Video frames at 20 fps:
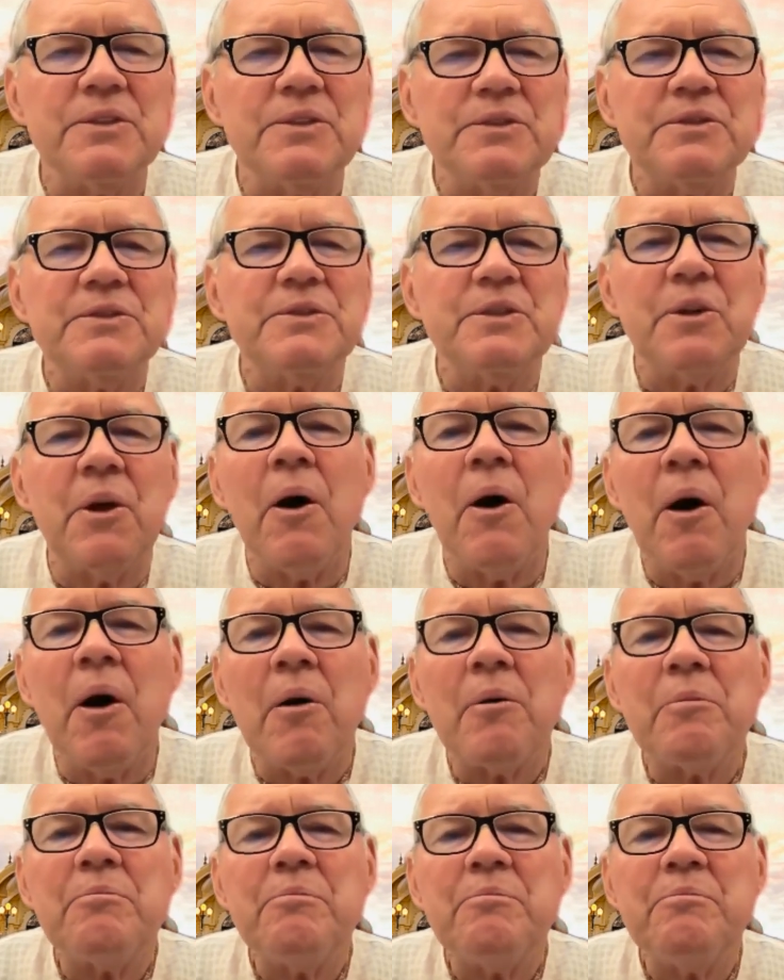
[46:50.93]

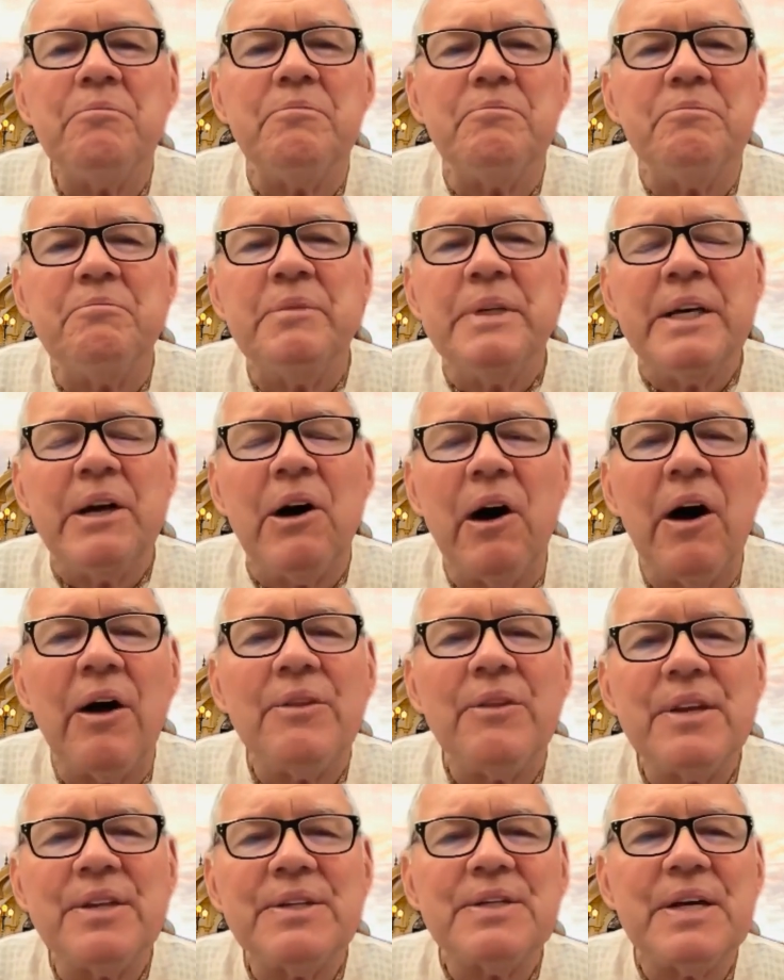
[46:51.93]
long
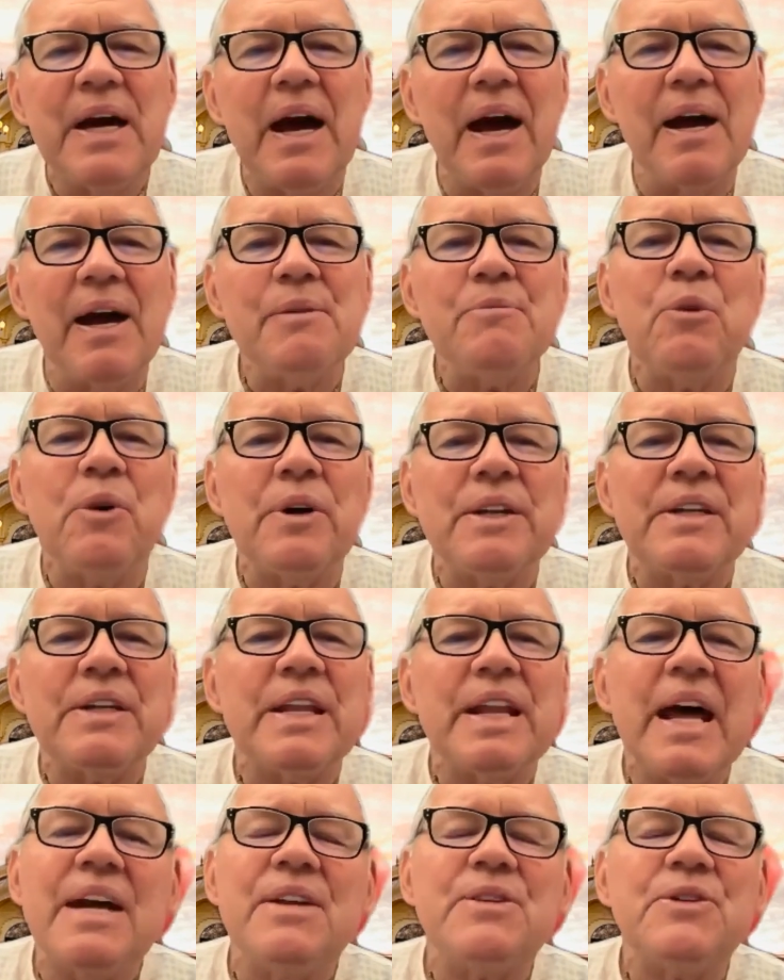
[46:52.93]
beyond the time when
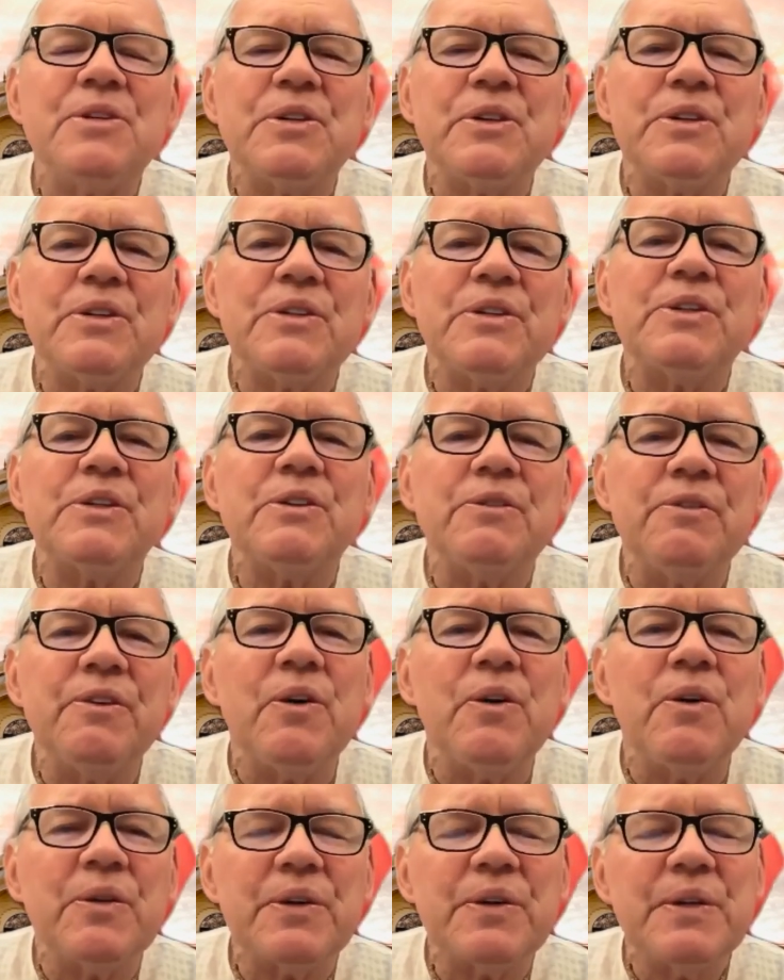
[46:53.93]
lesser
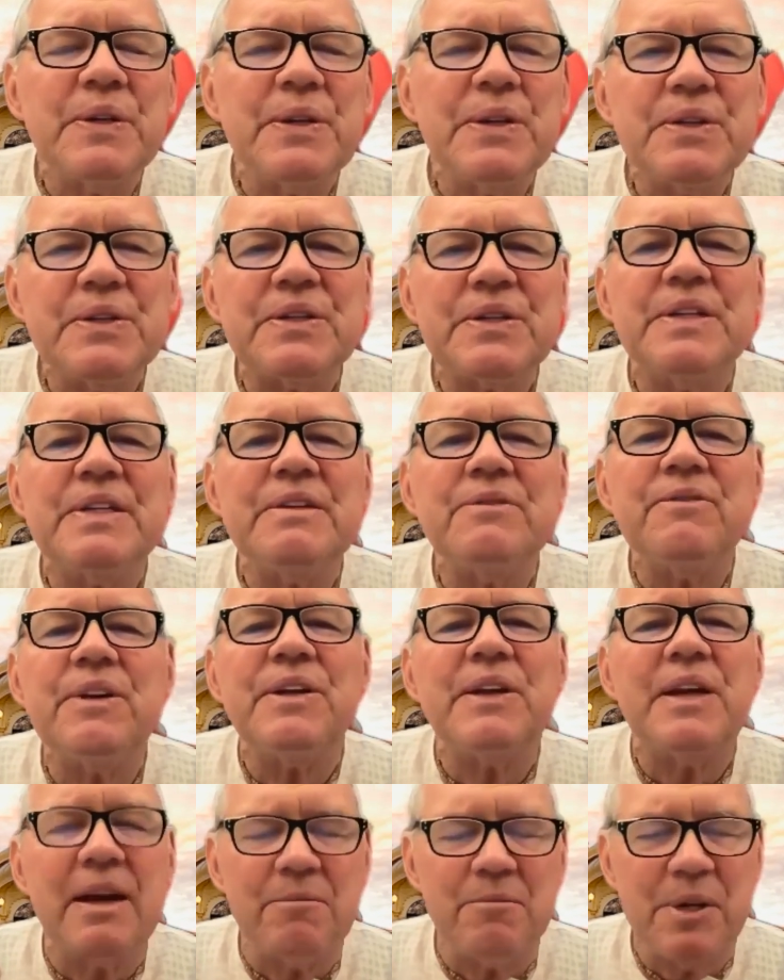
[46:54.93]
devotees and
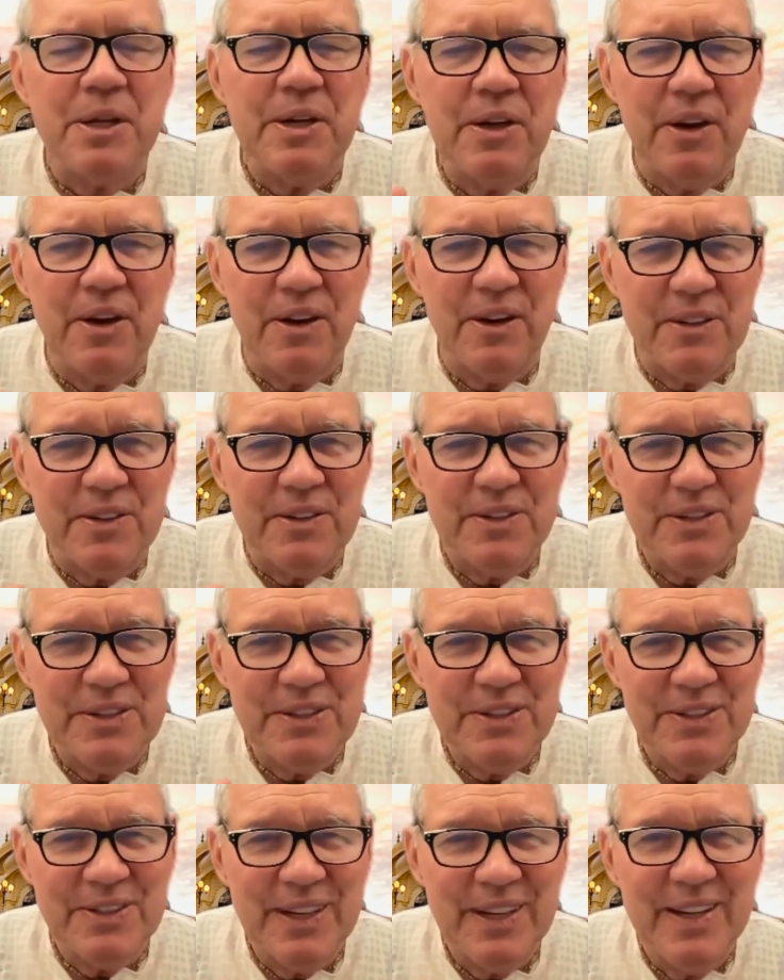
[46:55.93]
even
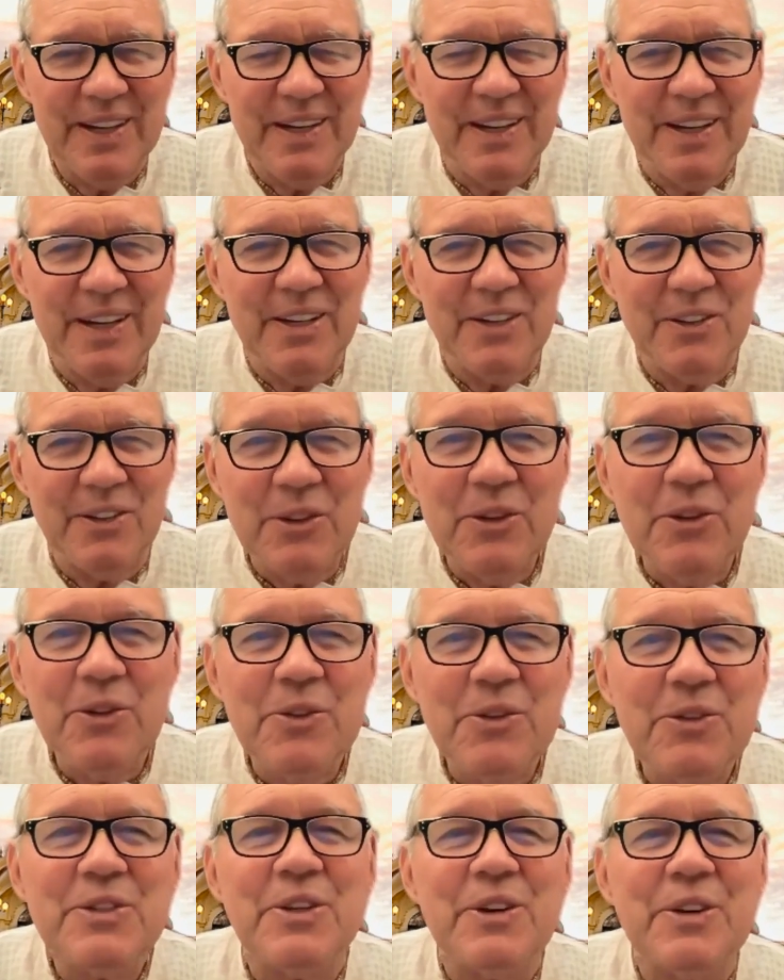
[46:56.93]
demigods
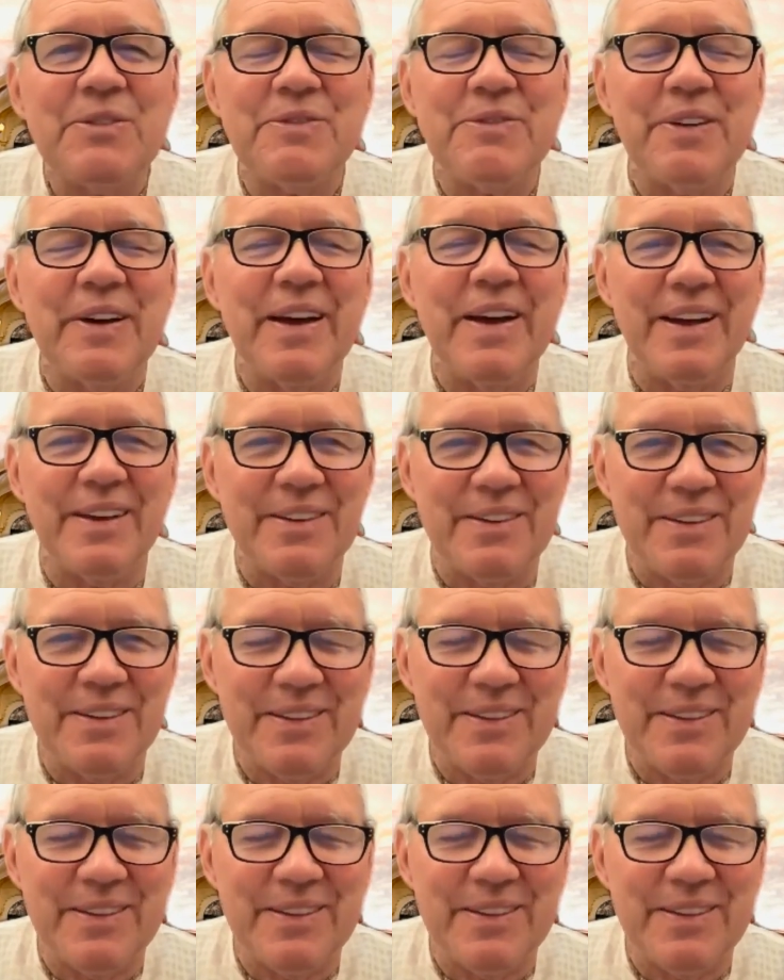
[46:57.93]
lose their faith,